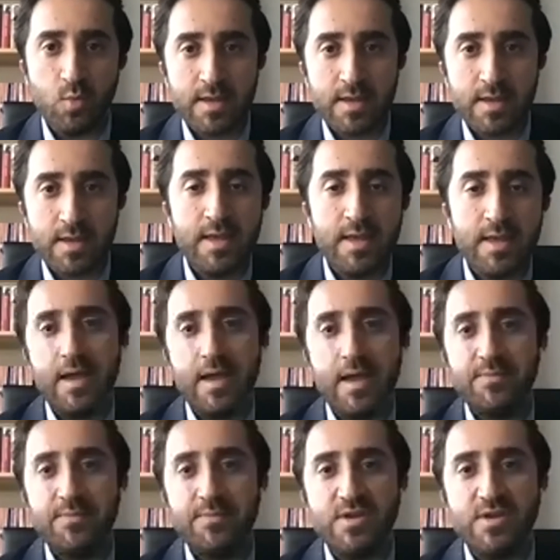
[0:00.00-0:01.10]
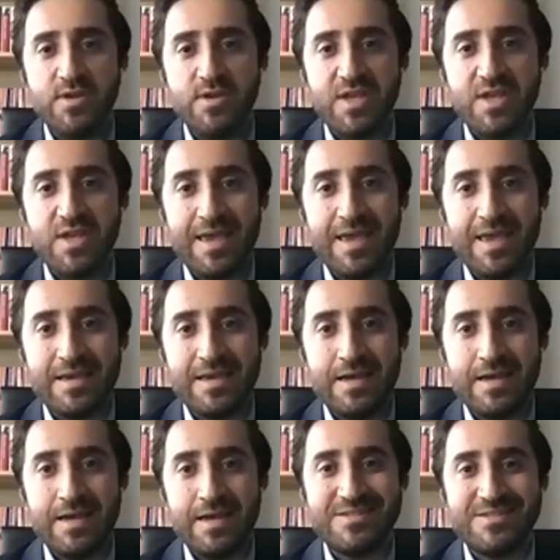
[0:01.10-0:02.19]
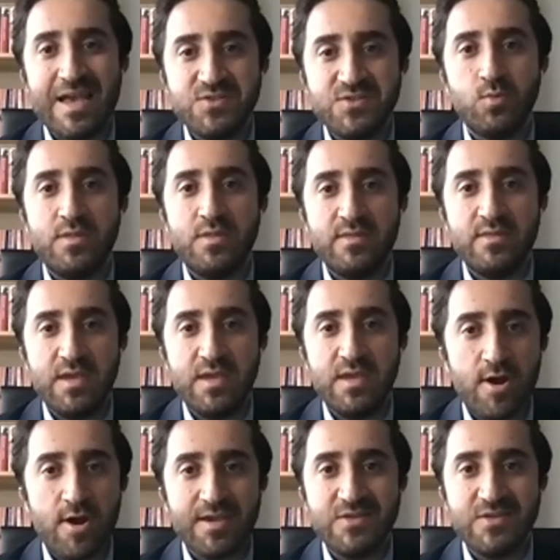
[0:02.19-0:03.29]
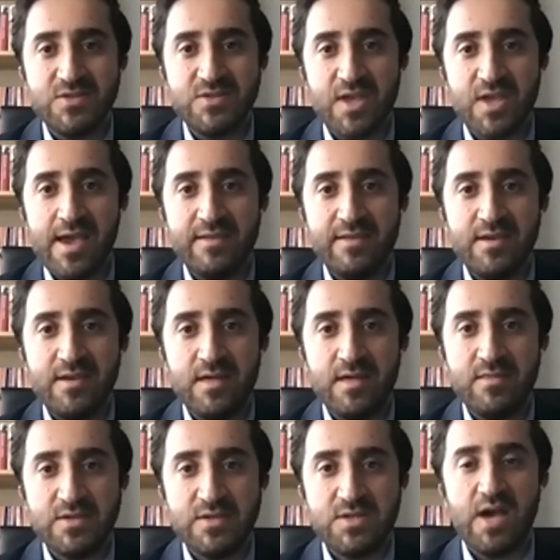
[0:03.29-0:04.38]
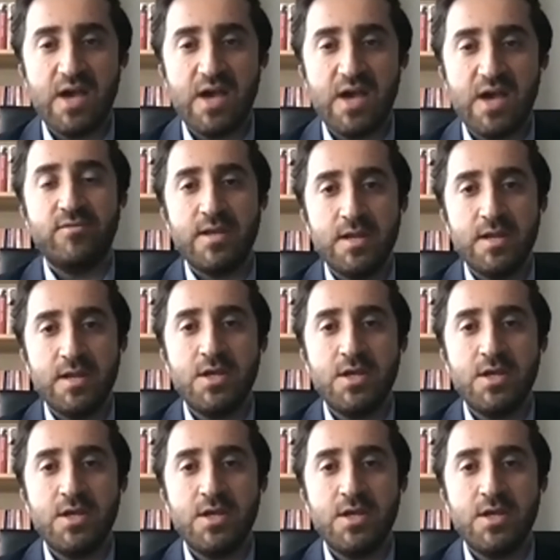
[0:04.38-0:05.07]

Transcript: There is a sense within the Iraqi society that this government